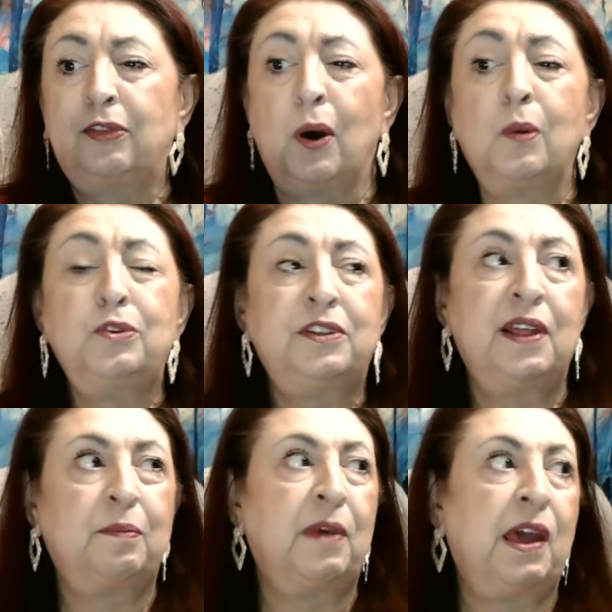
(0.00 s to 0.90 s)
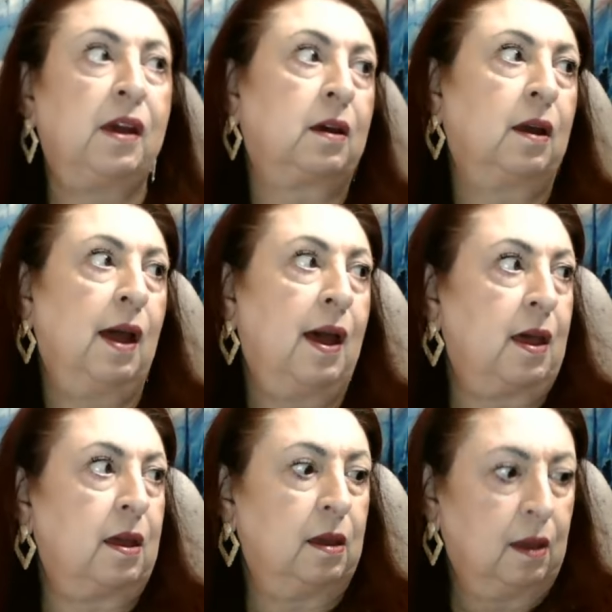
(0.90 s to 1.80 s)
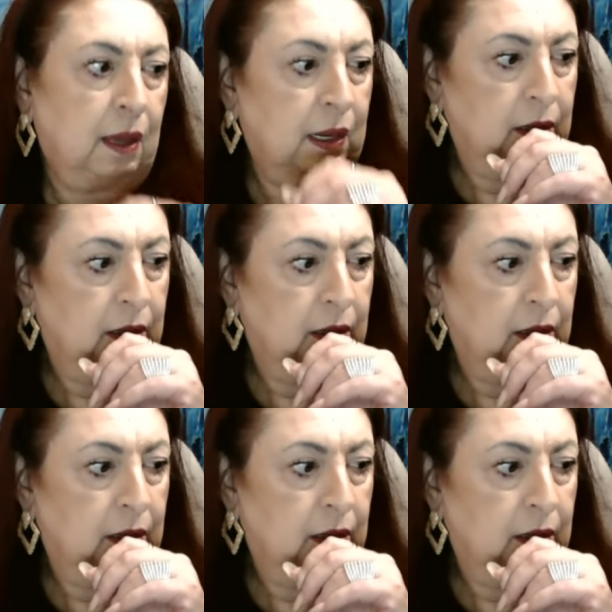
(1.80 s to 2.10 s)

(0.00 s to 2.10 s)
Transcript: Those that make a